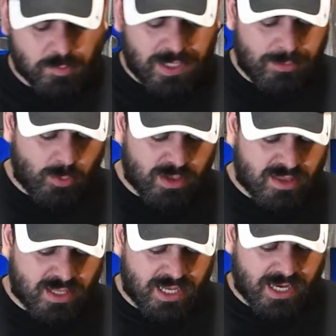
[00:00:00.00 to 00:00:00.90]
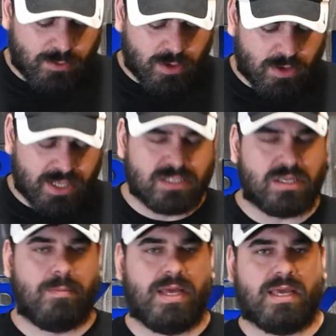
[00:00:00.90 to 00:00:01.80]
people would think, well, that's
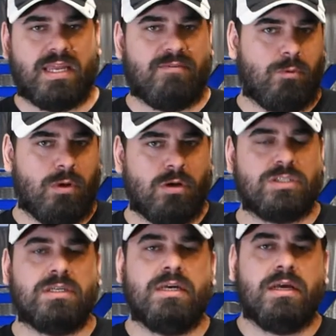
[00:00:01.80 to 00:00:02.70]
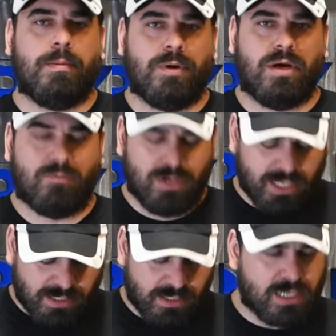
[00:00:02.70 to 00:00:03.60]
going to make it even worse, but
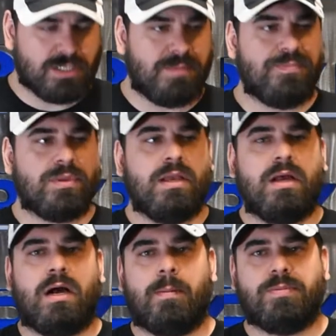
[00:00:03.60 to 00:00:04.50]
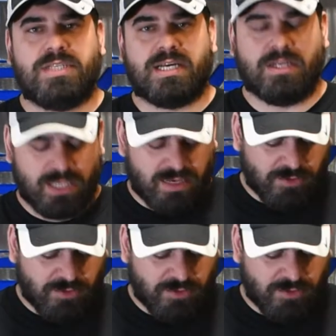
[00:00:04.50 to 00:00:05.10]
really it doesn't. Particularly if